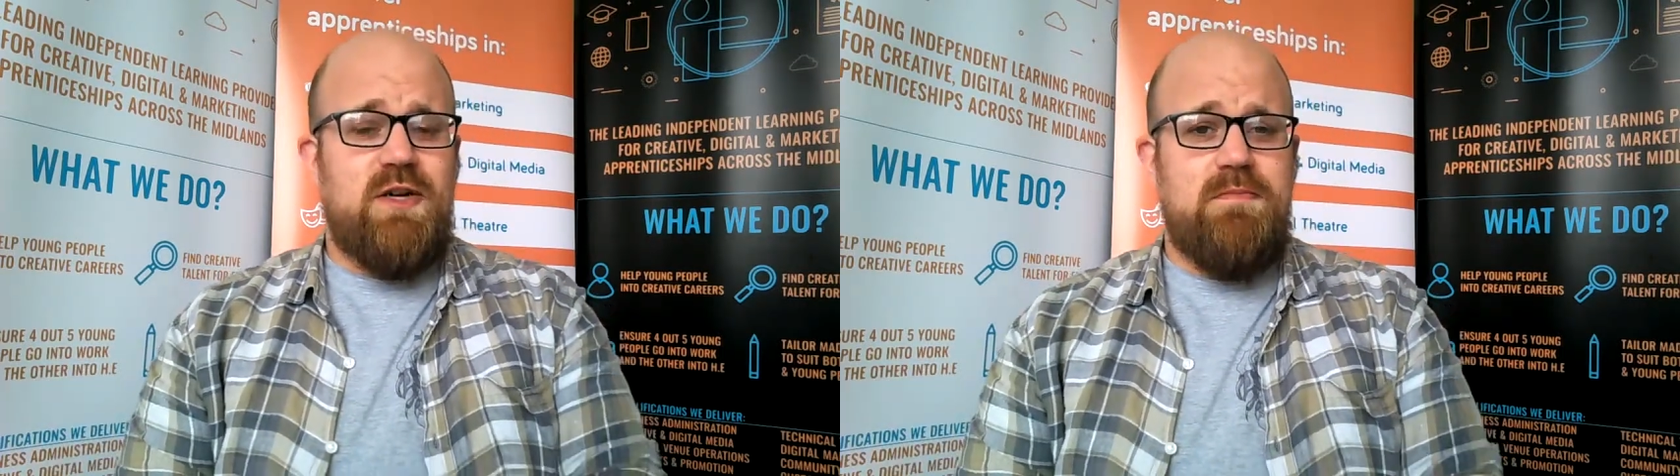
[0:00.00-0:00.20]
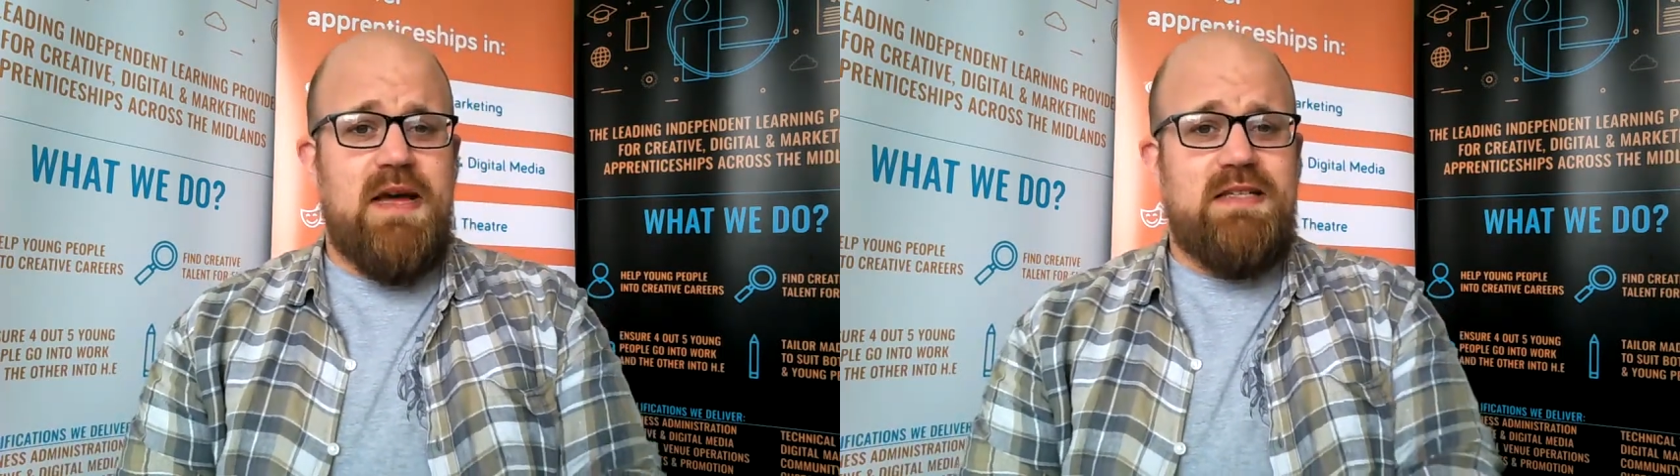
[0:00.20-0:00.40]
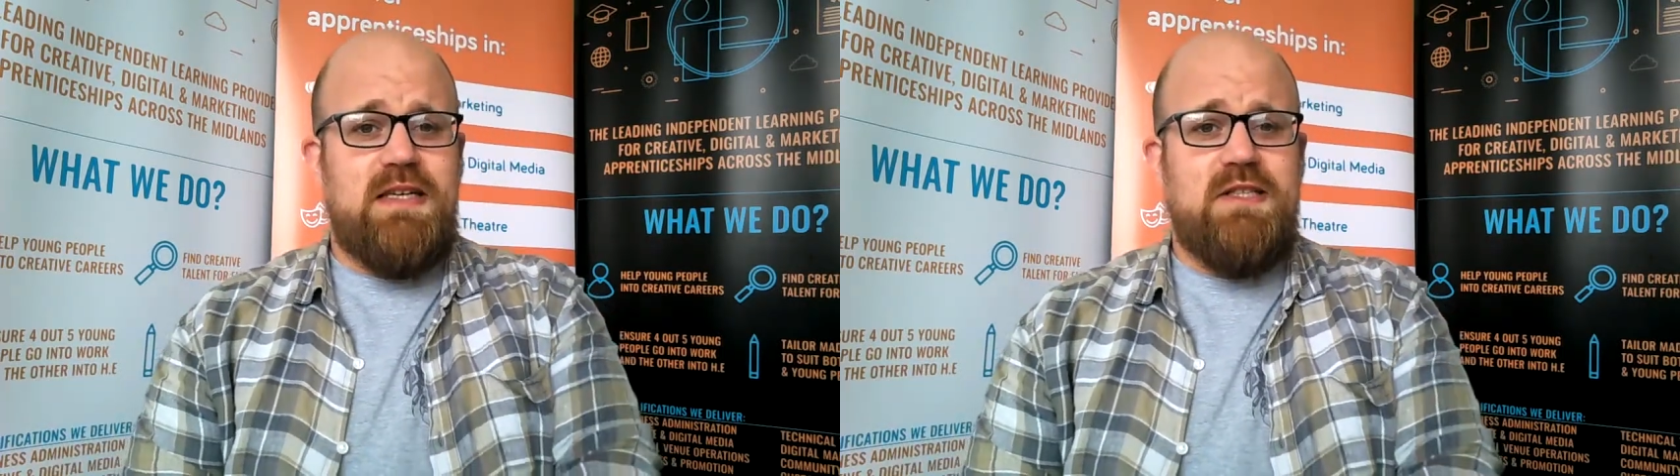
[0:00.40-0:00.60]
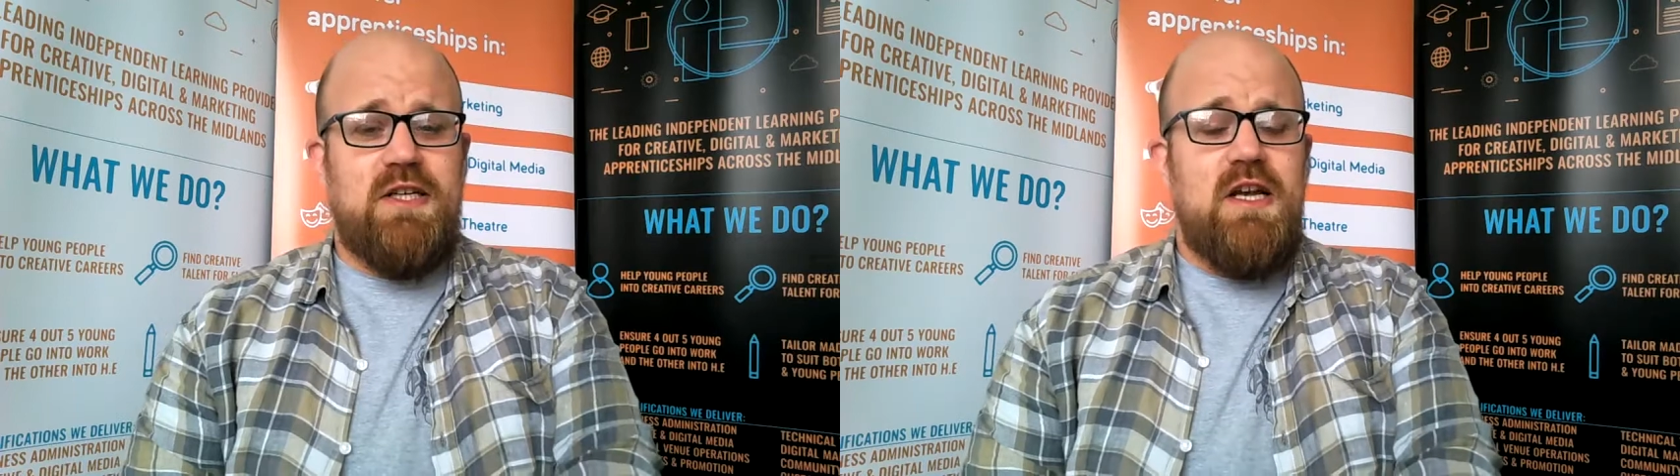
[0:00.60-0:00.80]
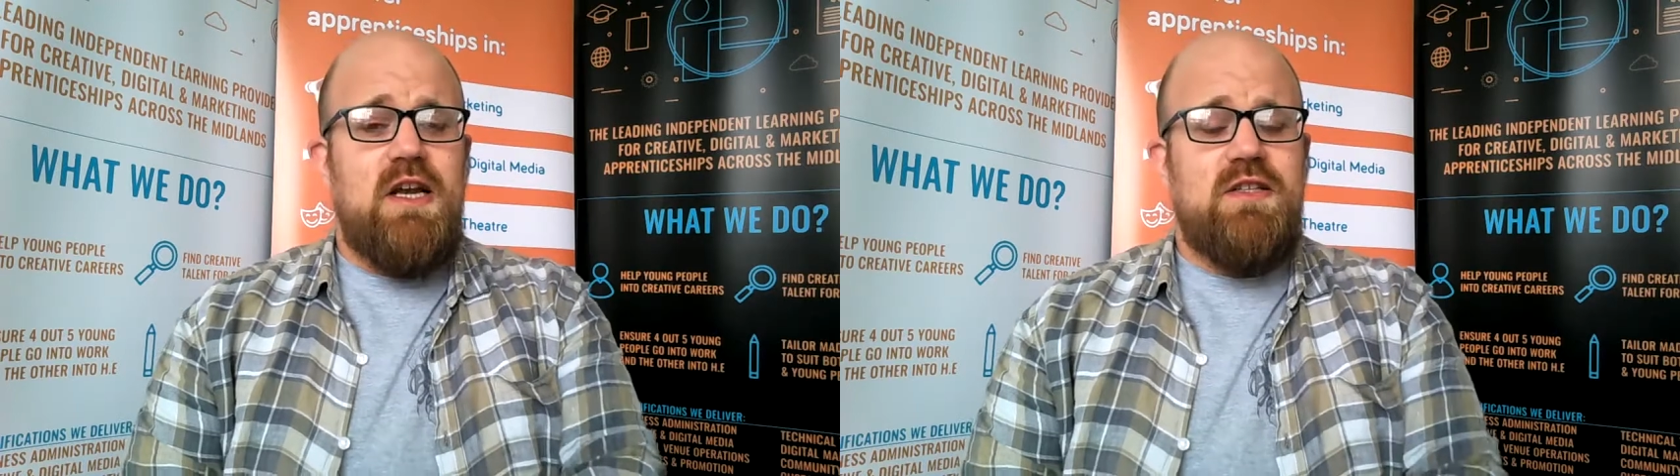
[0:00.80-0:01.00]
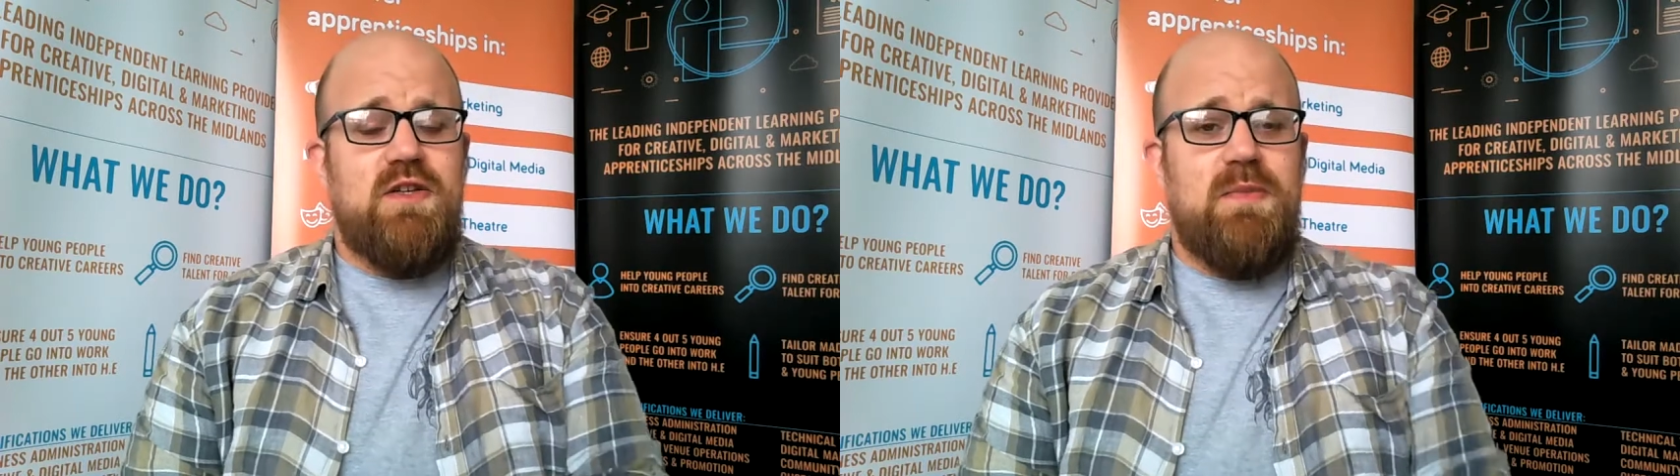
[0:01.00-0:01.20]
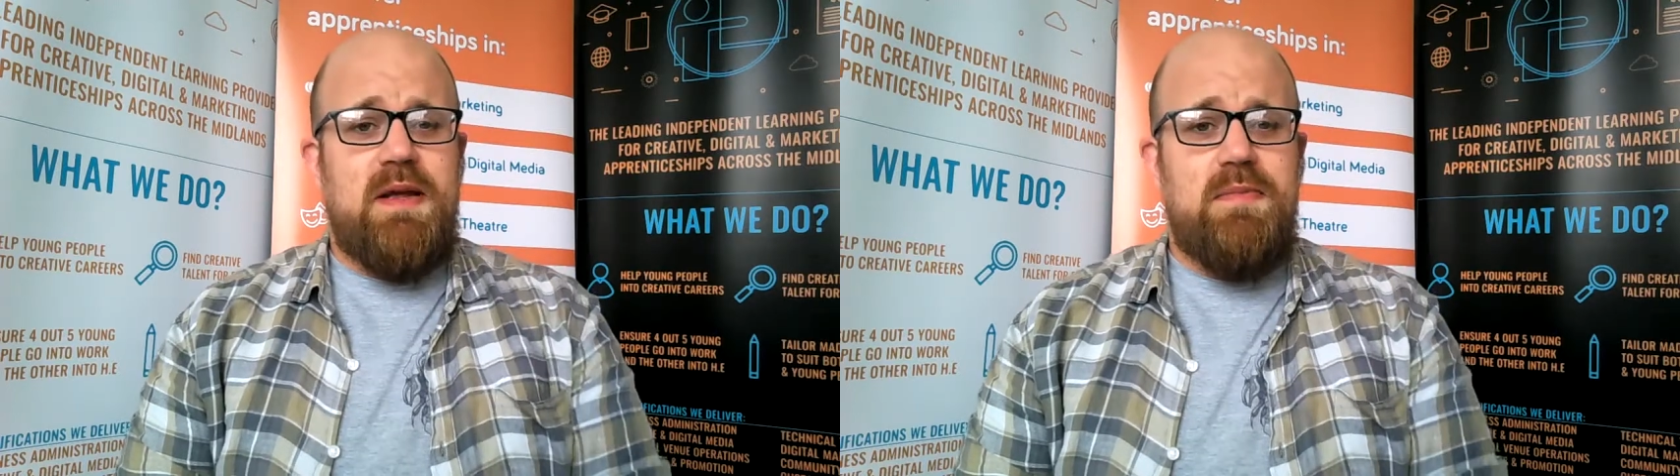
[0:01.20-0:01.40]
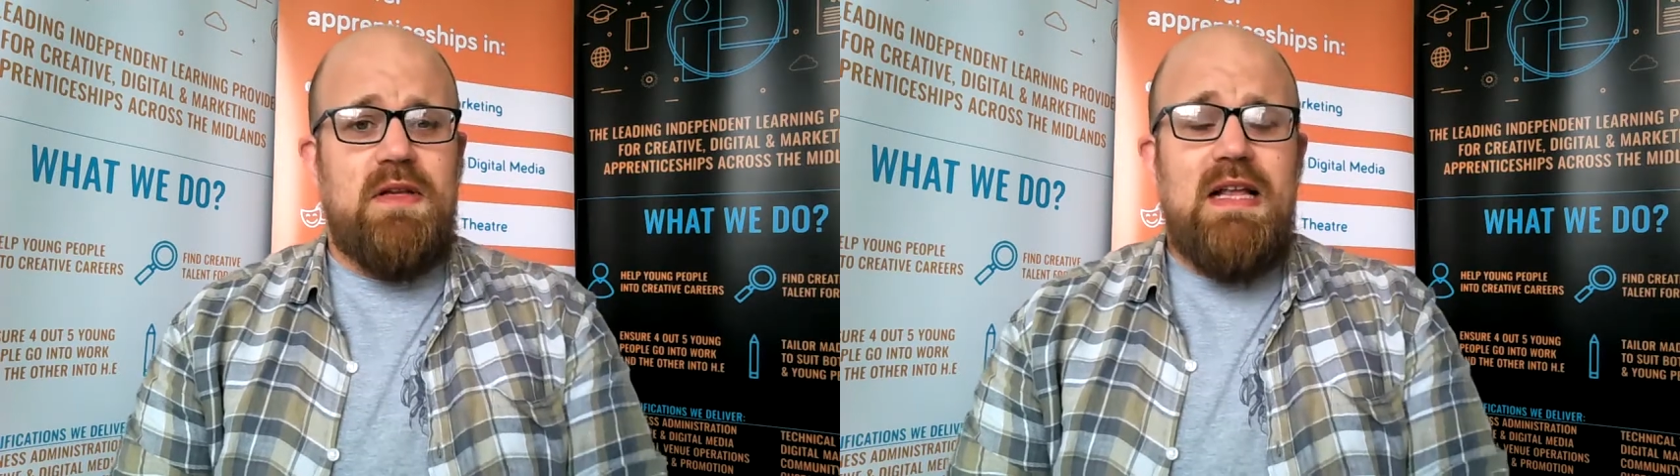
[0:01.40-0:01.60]
a message to
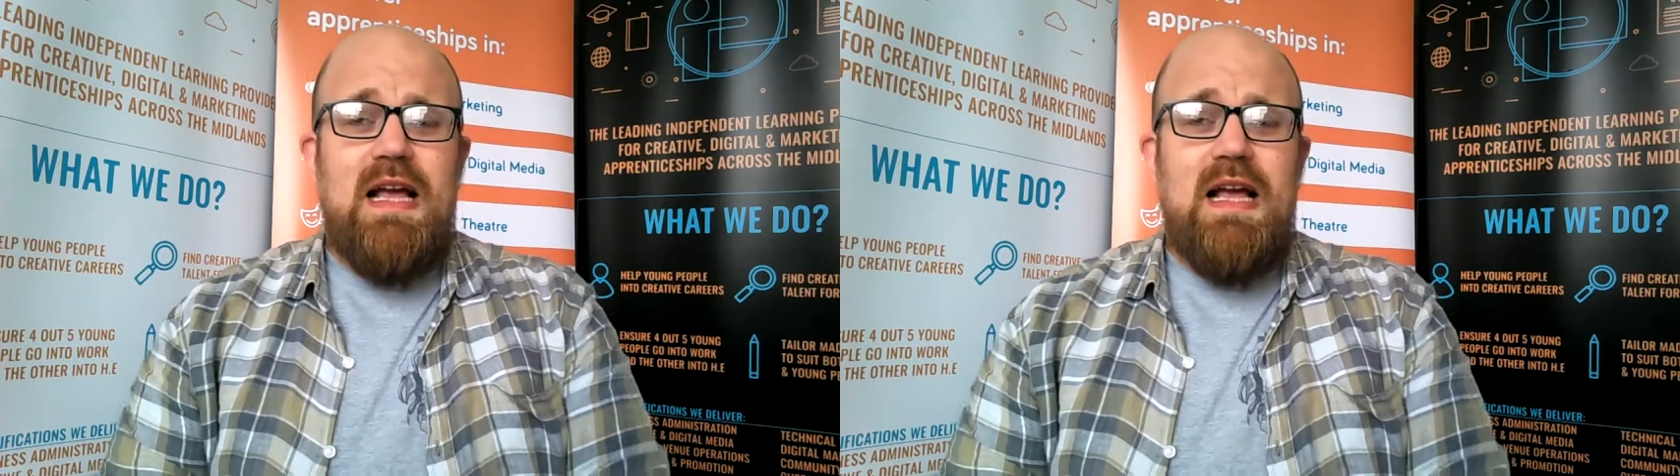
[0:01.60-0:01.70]
people,